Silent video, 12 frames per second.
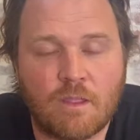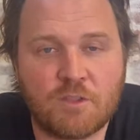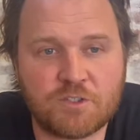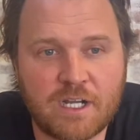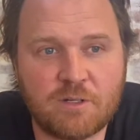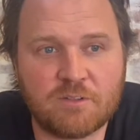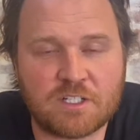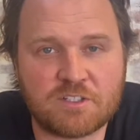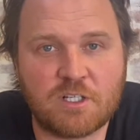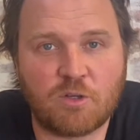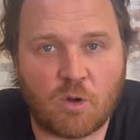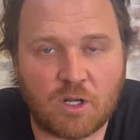trade was actually
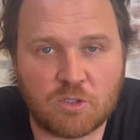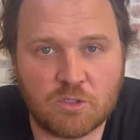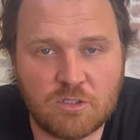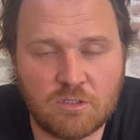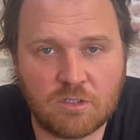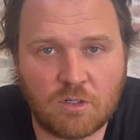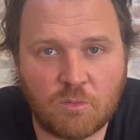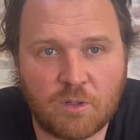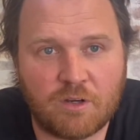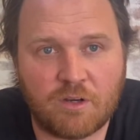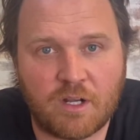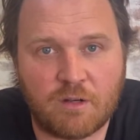quite good.
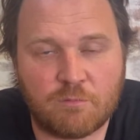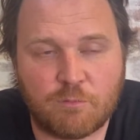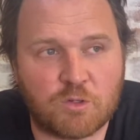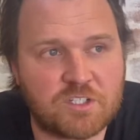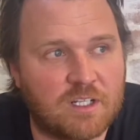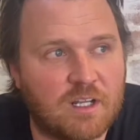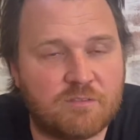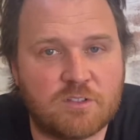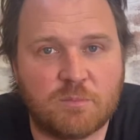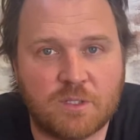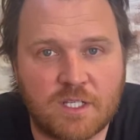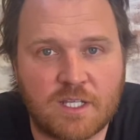We're fortunate enough to
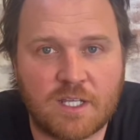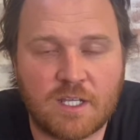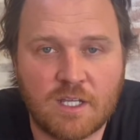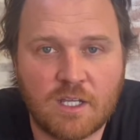be